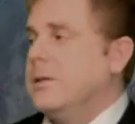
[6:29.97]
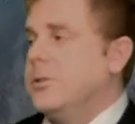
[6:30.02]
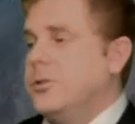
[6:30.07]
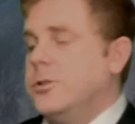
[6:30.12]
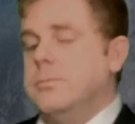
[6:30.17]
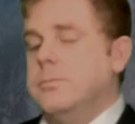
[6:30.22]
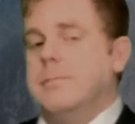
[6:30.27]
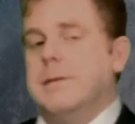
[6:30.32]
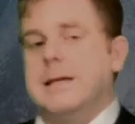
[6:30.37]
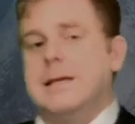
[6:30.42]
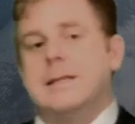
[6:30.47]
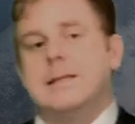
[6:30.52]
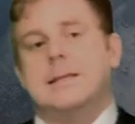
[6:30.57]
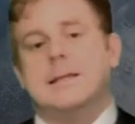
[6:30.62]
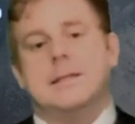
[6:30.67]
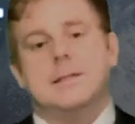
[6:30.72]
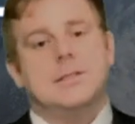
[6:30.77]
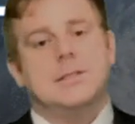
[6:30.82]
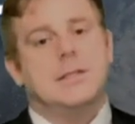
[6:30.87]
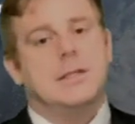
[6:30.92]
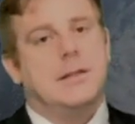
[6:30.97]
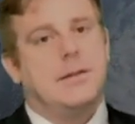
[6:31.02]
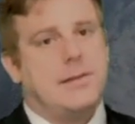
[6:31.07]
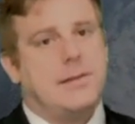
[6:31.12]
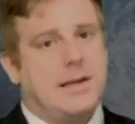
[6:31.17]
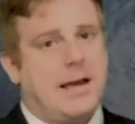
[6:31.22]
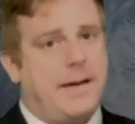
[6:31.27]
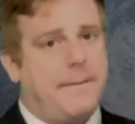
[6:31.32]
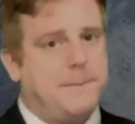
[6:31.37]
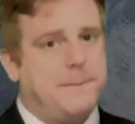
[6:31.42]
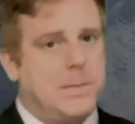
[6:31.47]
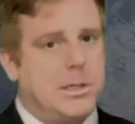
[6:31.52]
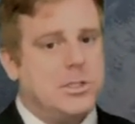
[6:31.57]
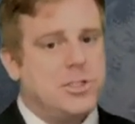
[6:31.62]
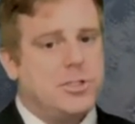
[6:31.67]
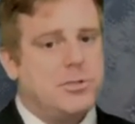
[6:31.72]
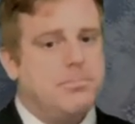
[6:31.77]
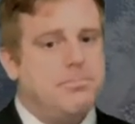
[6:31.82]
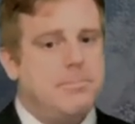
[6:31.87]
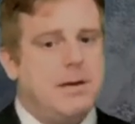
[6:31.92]
to make these that
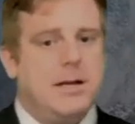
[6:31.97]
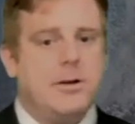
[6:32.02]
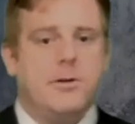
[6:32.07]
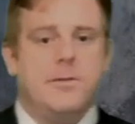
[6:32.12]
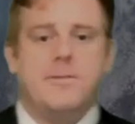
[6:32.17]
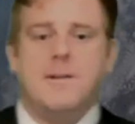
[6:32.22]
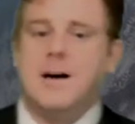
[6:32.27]
much better.